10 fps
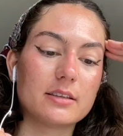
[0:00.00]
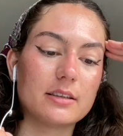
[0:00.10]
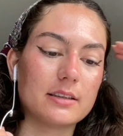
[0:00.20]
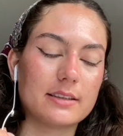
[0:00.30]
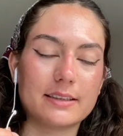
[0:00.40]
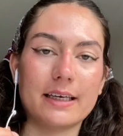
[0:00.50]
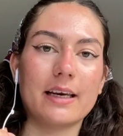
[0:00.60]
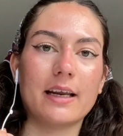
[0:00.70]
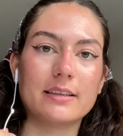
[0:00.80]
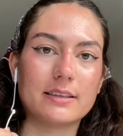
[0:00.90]

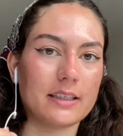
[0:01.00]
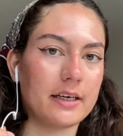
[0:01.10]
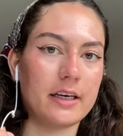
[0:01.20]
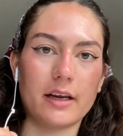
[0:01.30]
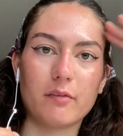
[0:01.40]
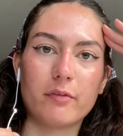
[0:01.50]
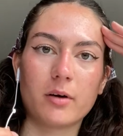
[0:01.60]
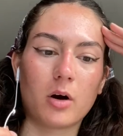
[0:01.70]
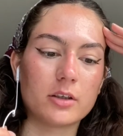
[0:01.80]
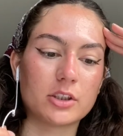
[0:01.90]
sit and study and
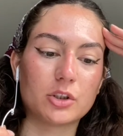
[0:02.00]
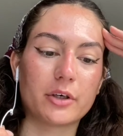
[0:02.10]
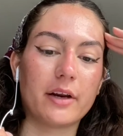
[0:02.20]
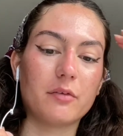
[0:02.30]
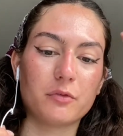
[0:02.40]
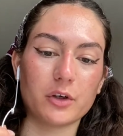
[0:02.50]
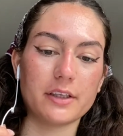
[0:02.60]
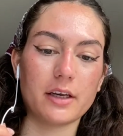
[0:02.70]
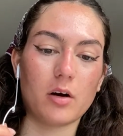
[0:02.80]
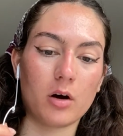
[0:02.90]
concentrate
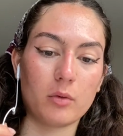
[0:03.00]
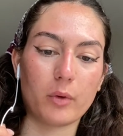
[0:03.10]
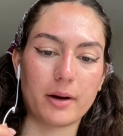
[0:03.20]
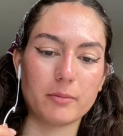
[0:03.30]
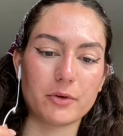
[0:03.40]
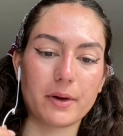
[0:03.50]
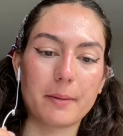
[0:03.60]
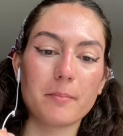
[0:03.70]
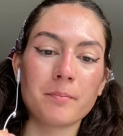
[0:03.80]
fully on what I'm doing.